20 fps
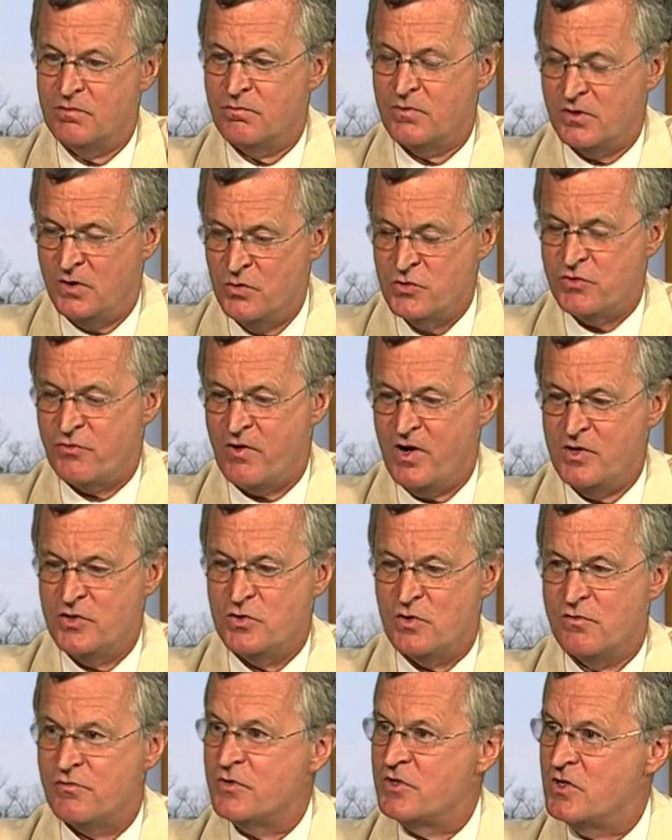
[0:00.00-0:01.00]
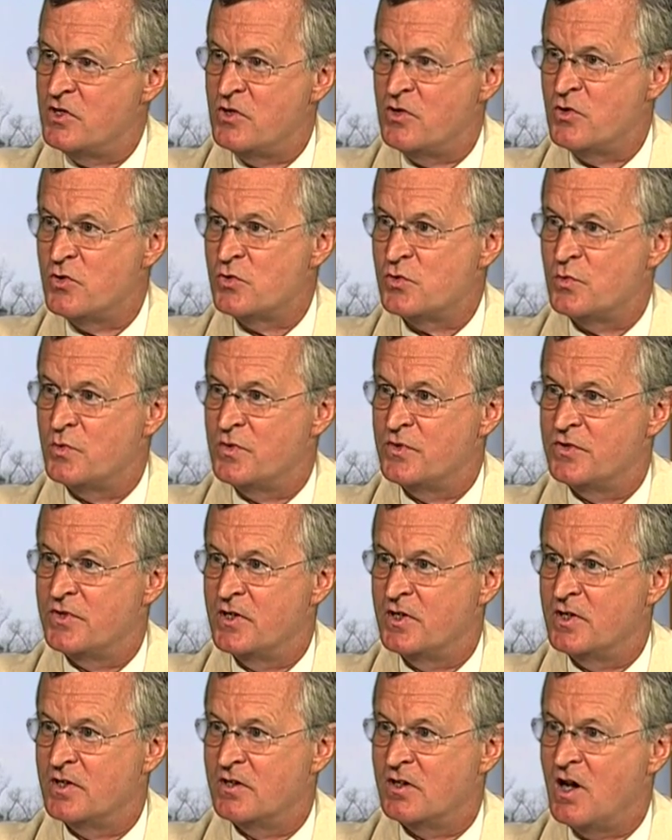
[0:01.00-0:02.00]
close friends over the years with
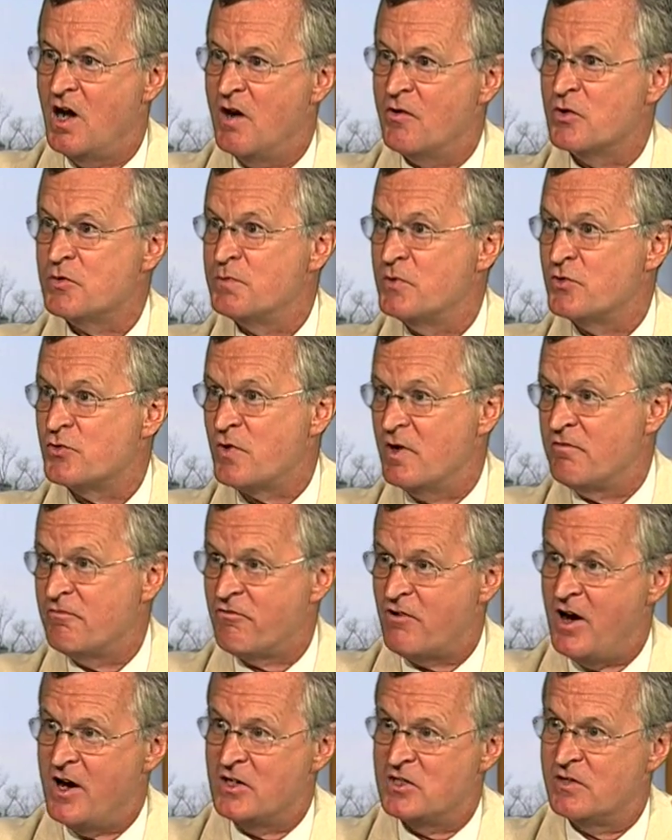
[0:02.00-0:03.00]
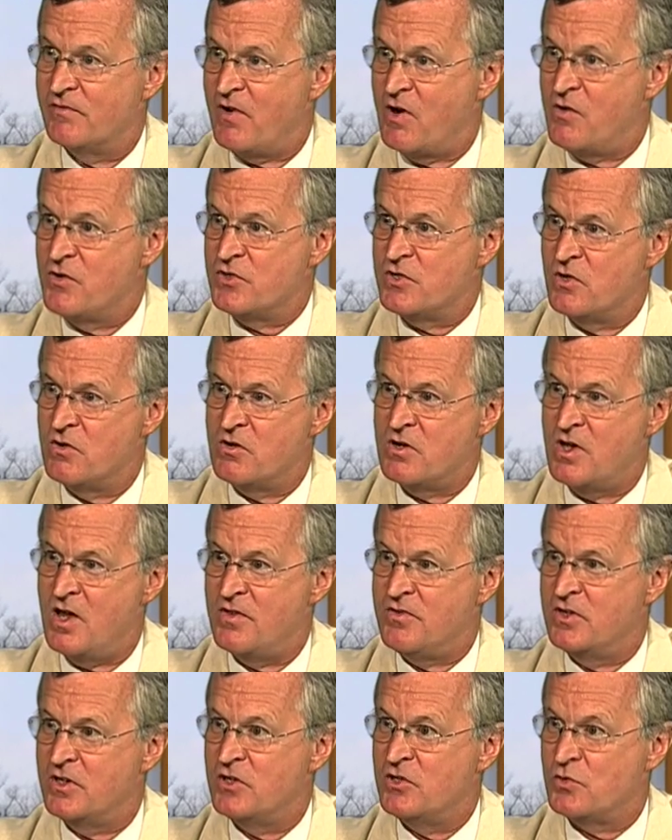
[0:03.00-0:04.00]
Congressman Trent Franks of Arizona.
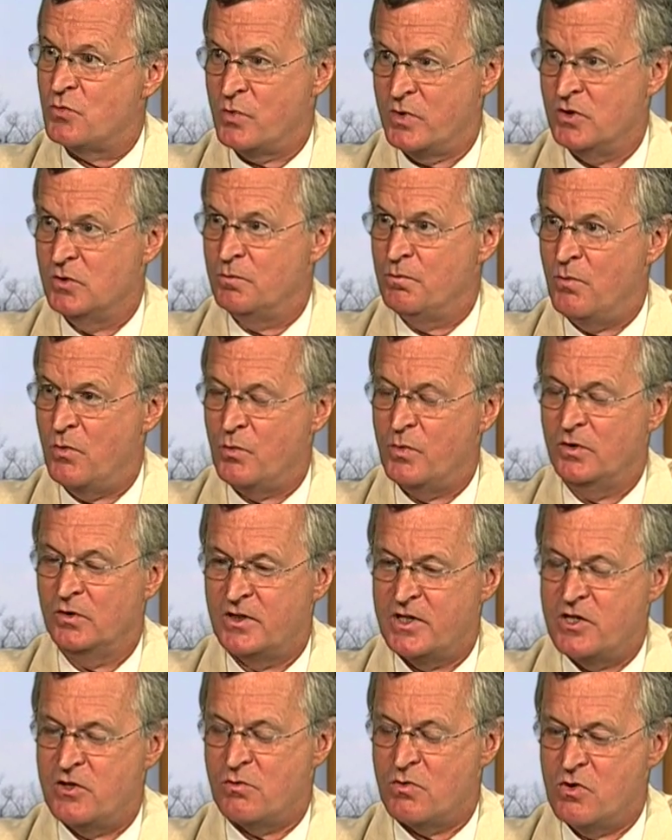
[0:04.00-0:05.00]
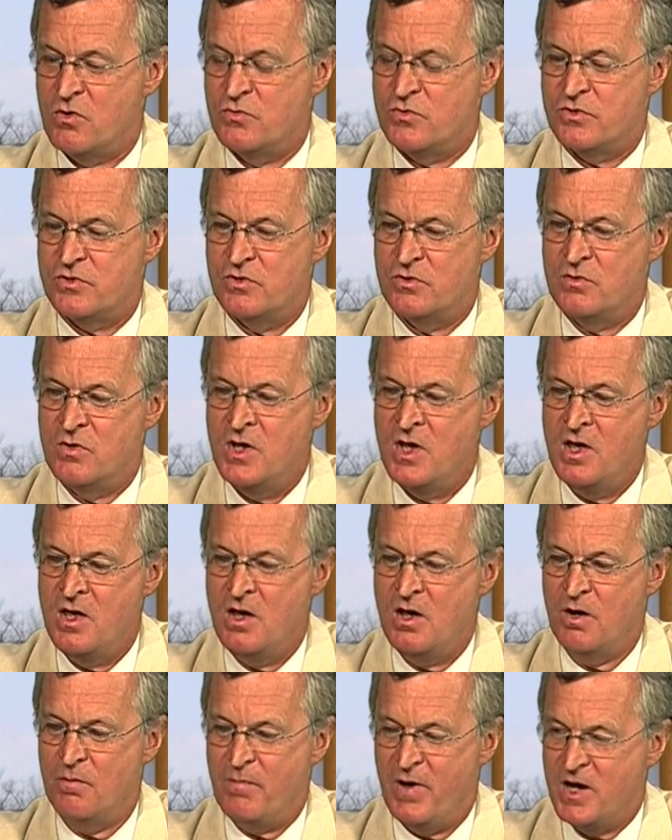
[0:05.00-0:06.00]
I think he's a real hero to
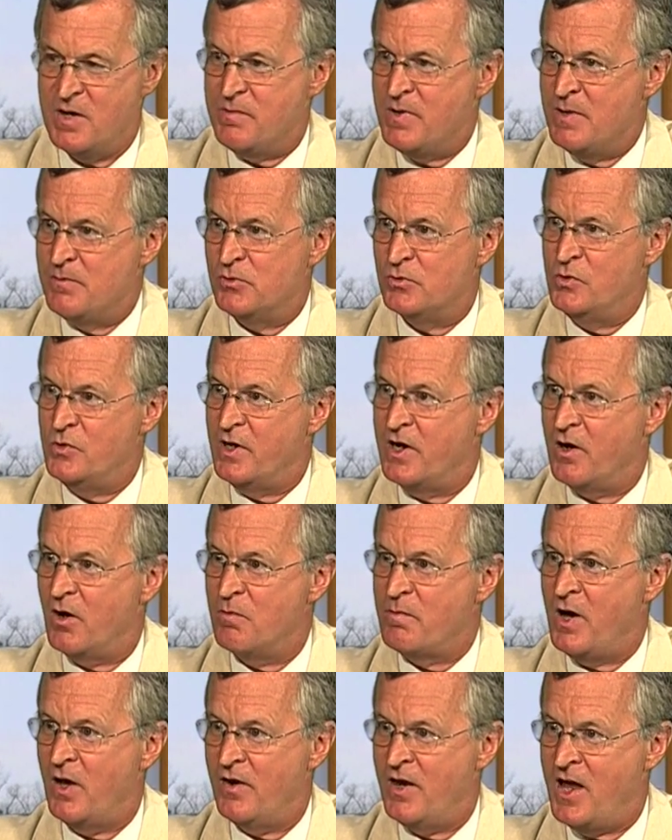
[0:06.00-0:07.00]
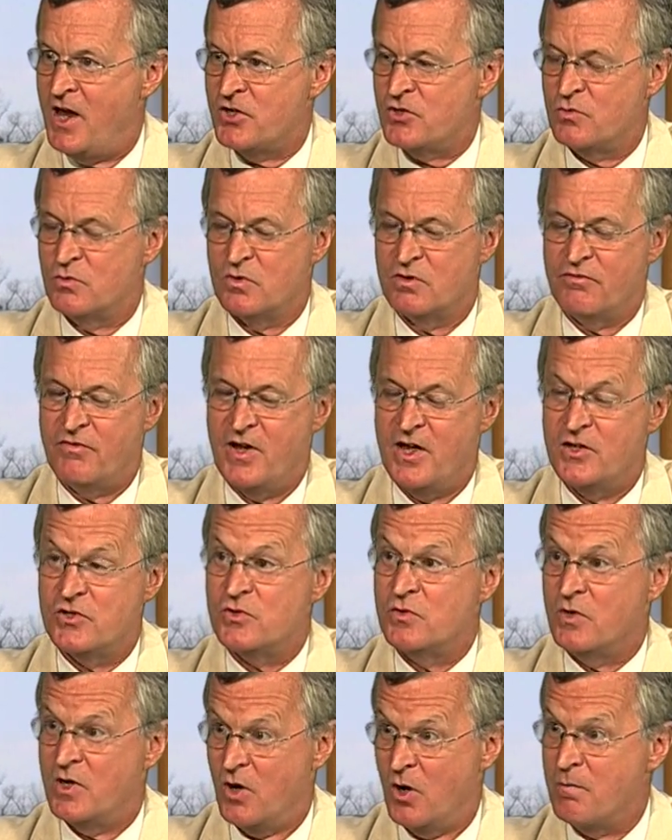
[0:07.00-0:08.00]
many people who care about national
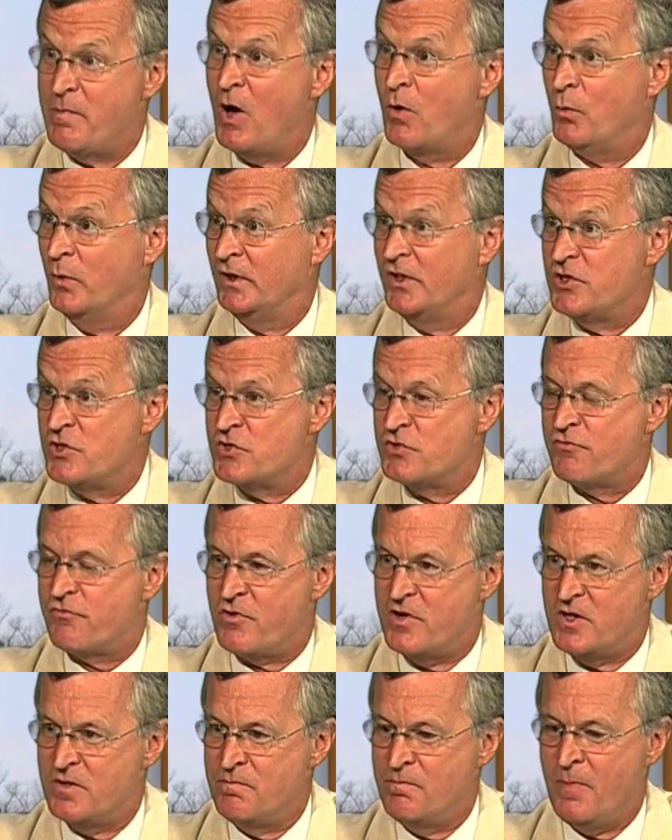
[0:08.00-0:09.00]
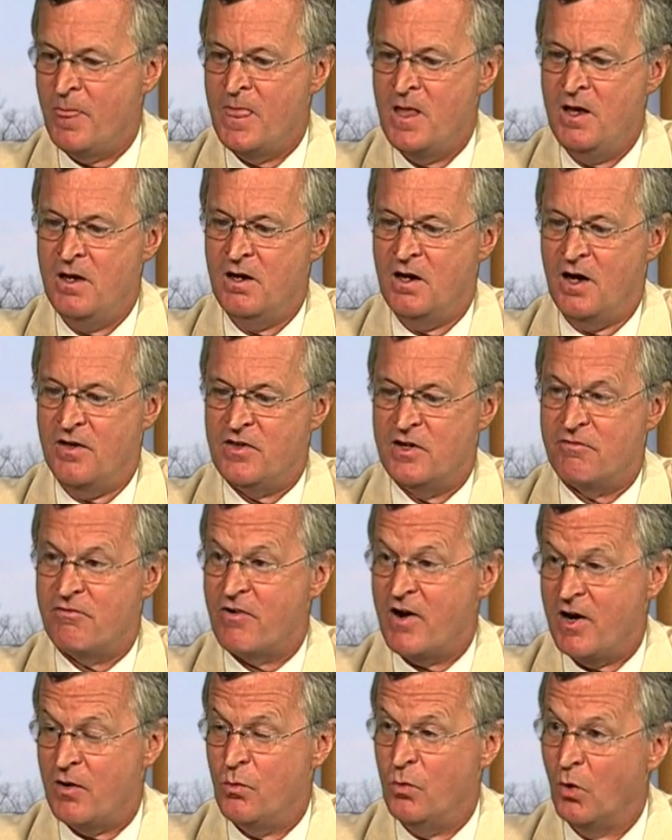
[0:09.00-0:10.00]
defense, who care about religious freedom. I think
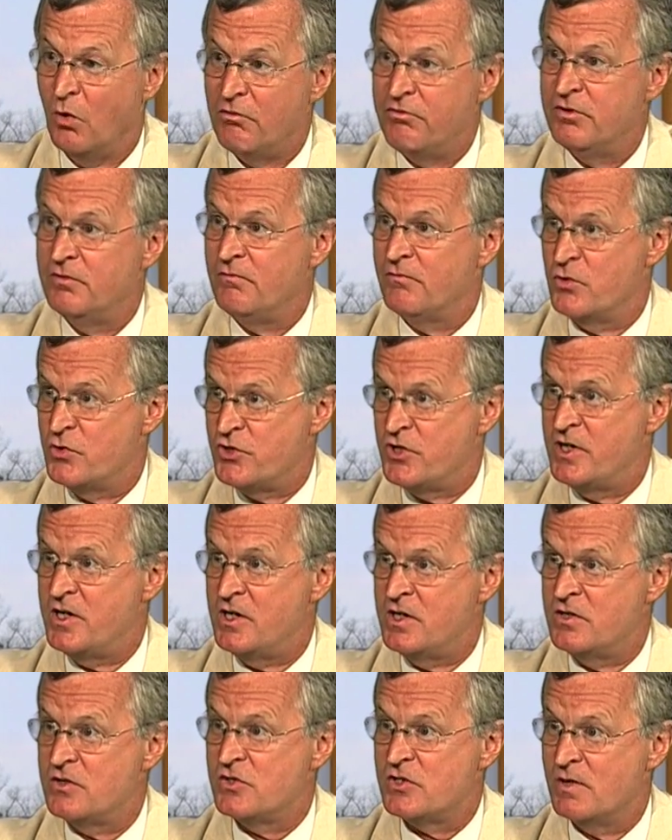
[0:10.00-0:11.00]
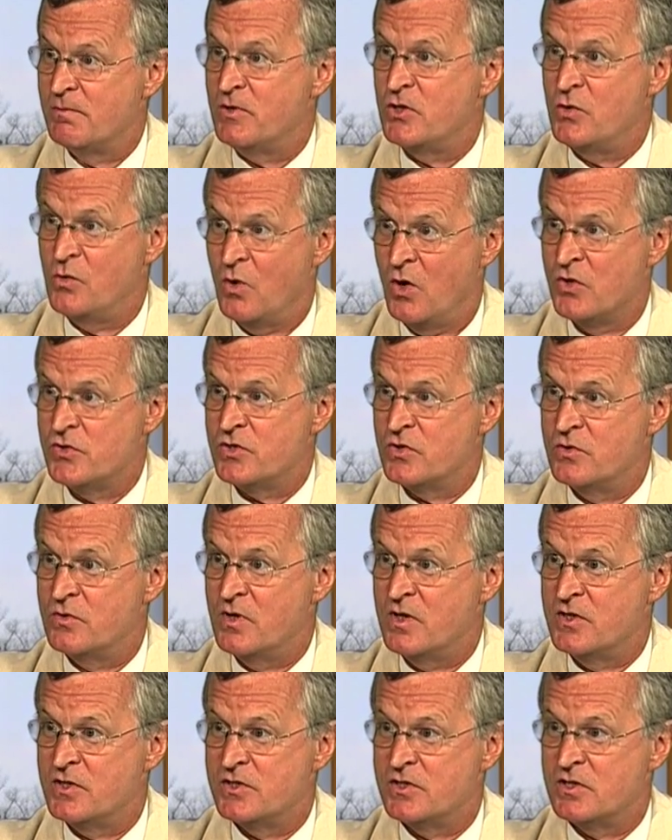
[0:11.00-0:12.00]
Frank Wolf in Virginia is somebody who
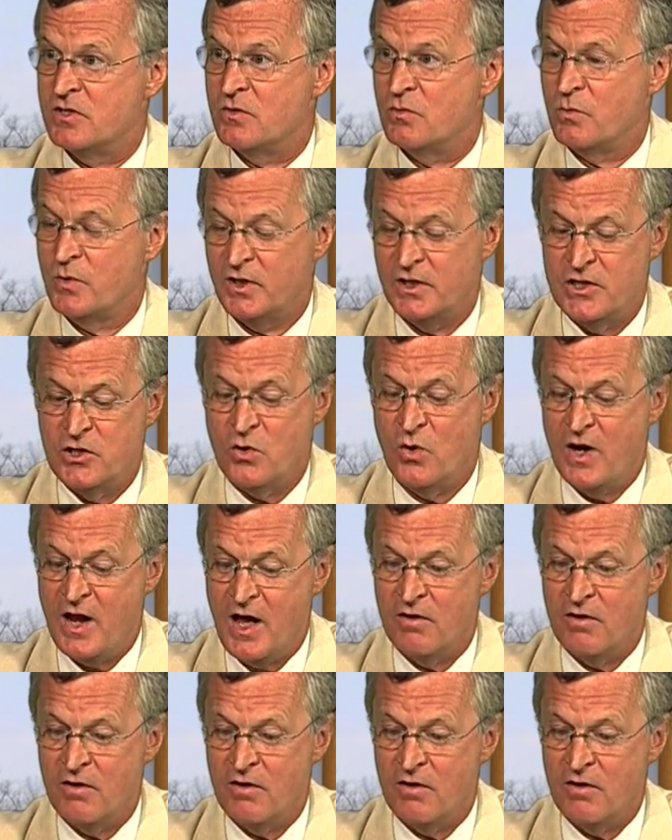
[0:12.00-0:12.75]
also has really gone